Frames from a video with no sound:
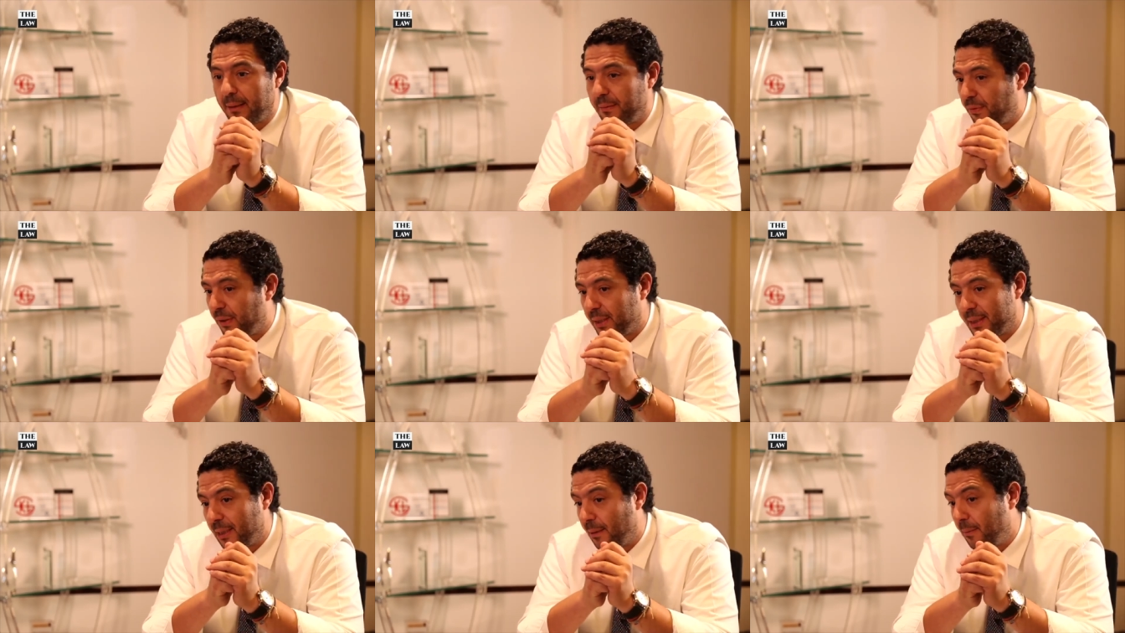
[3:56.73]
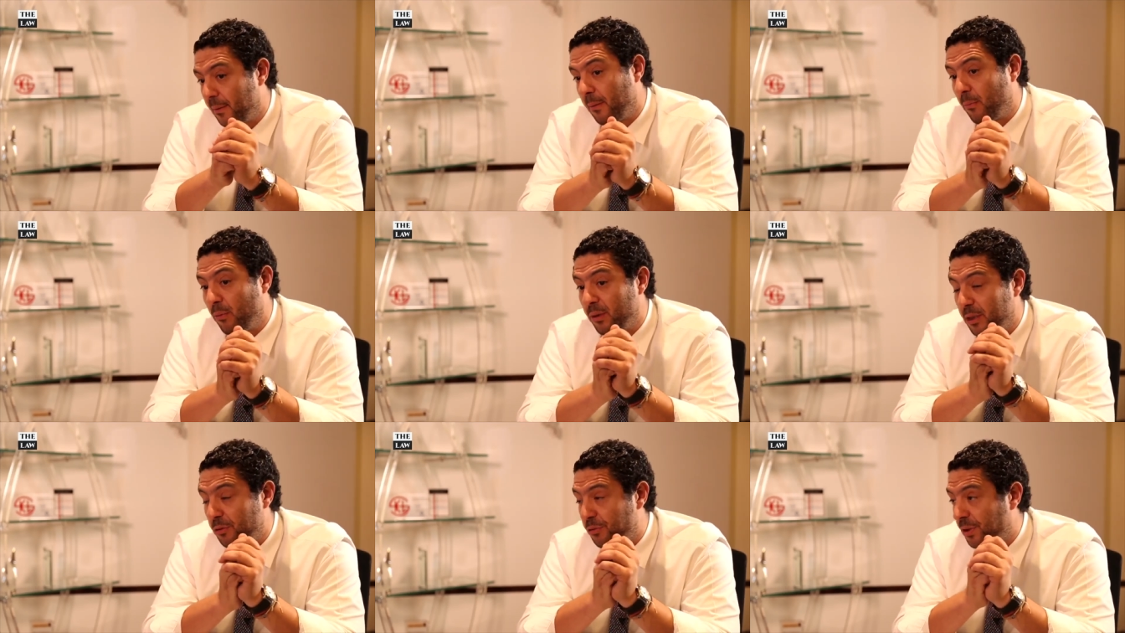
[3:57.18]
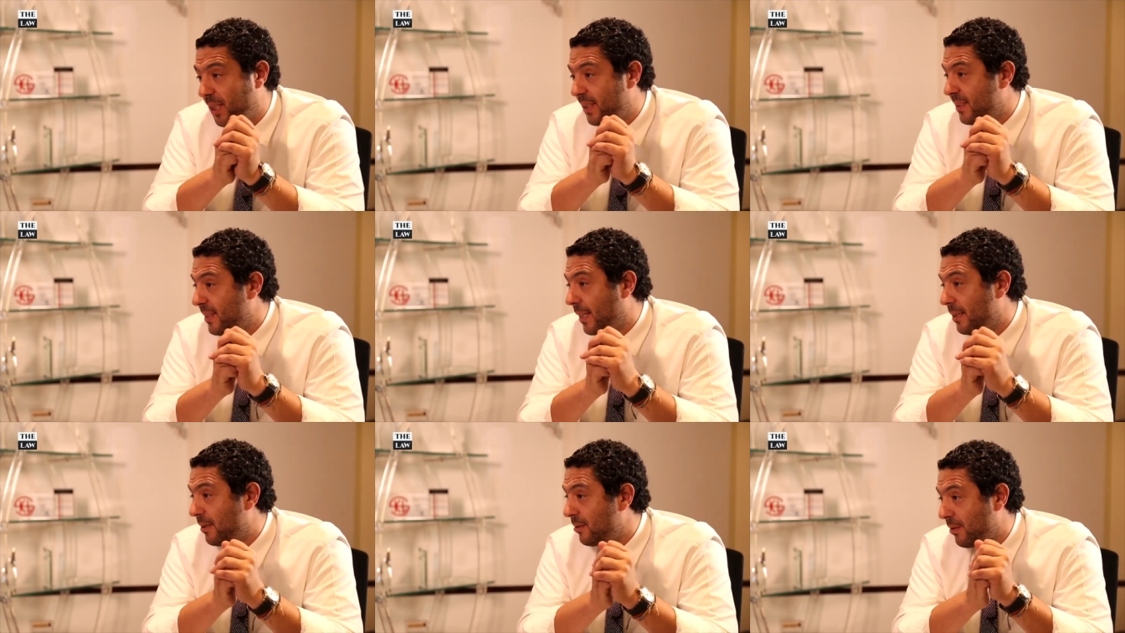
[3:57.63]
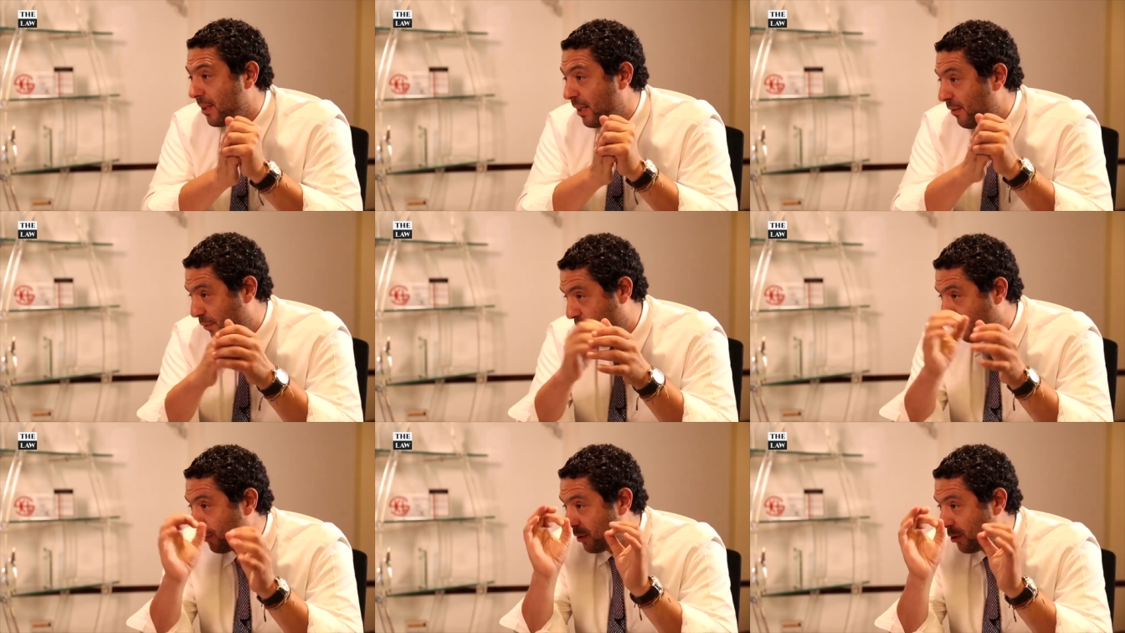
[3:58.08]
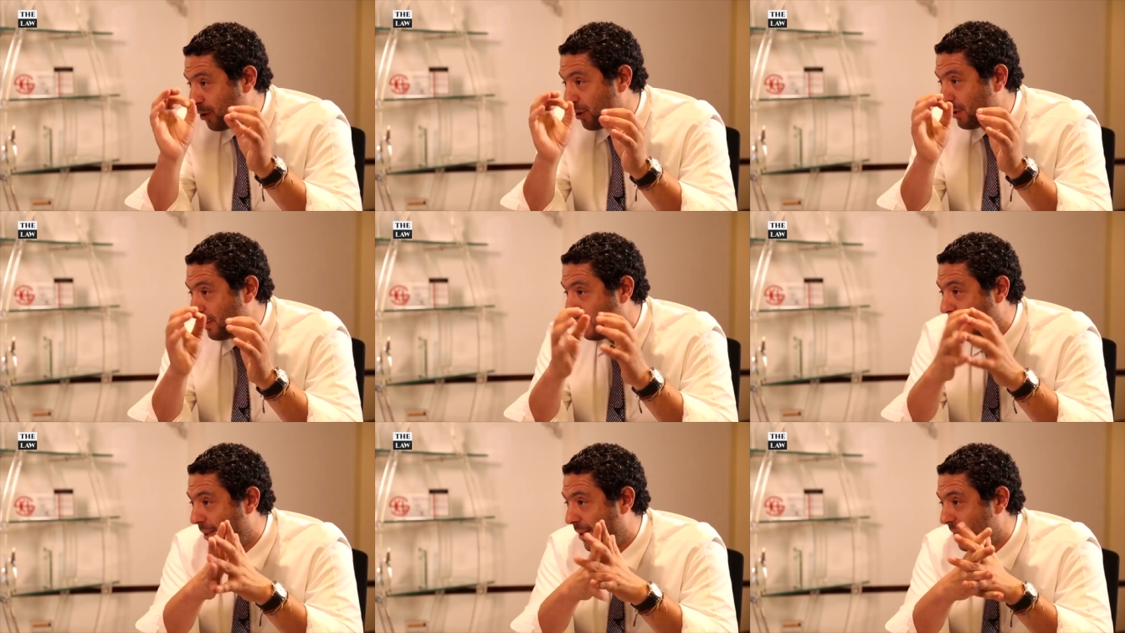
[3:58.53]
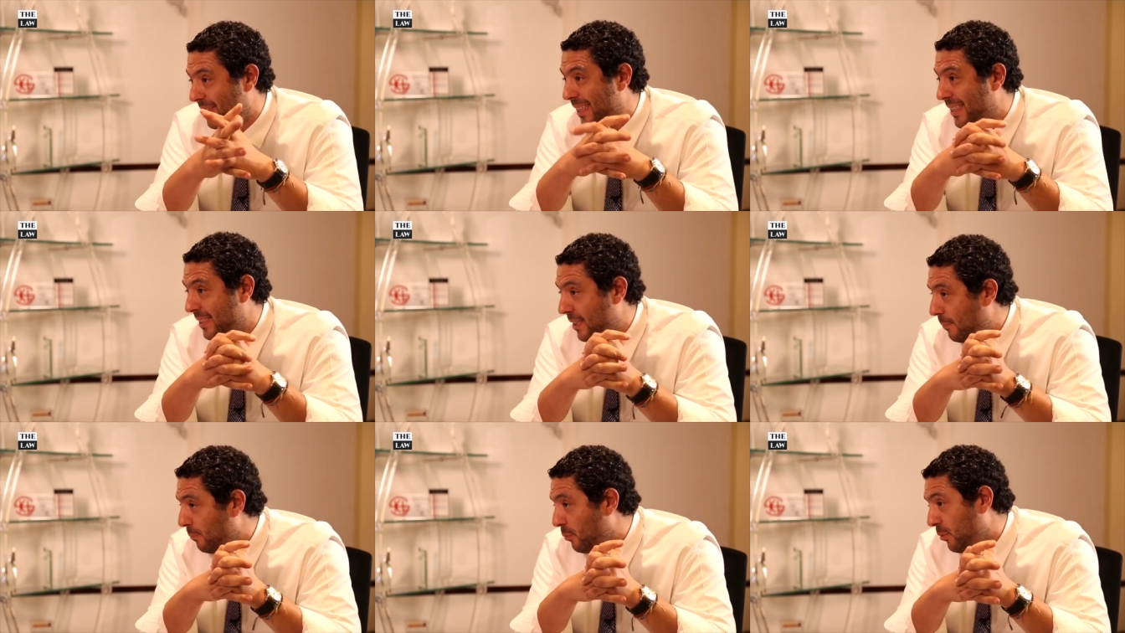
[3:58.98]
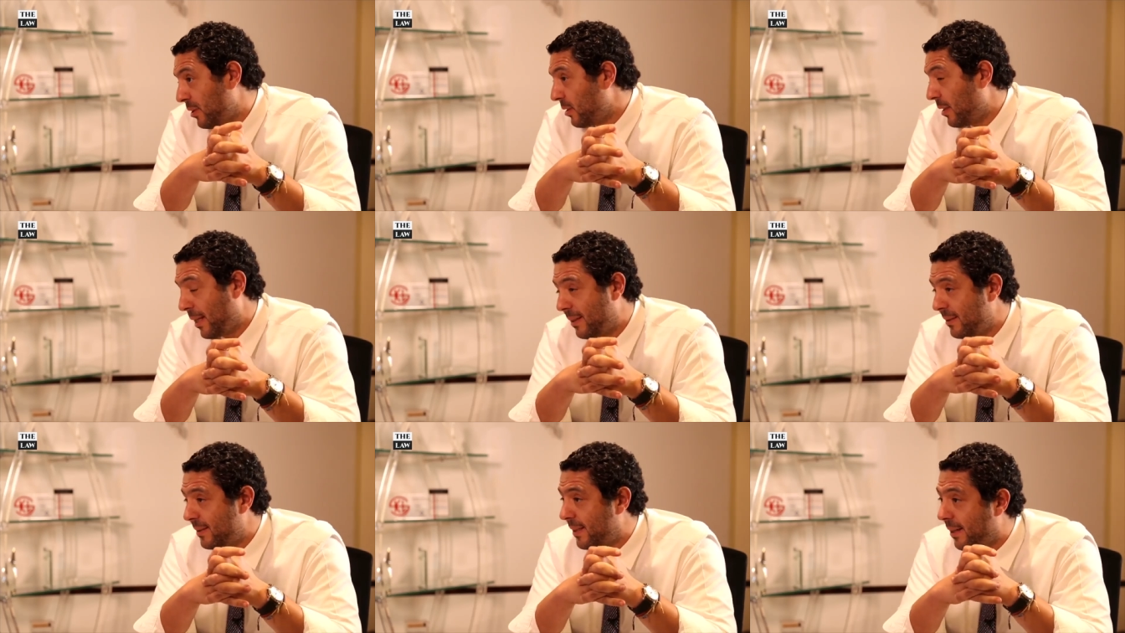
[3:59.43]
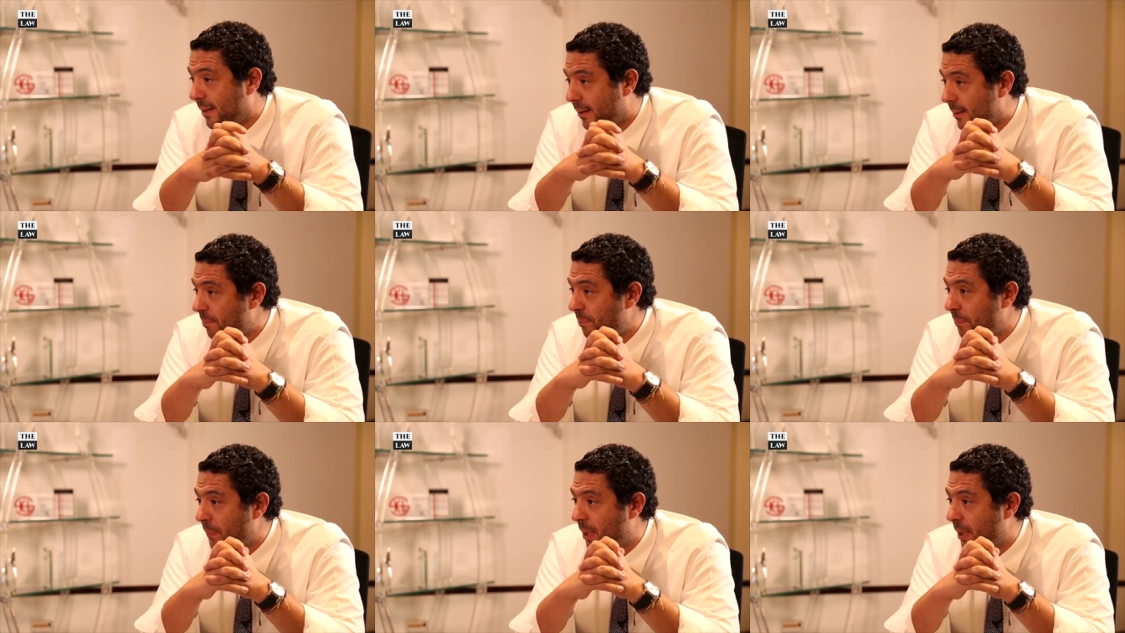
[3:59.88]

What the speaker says: For example, the most intriguing sector today, if you want, just as an example, is the healthcare.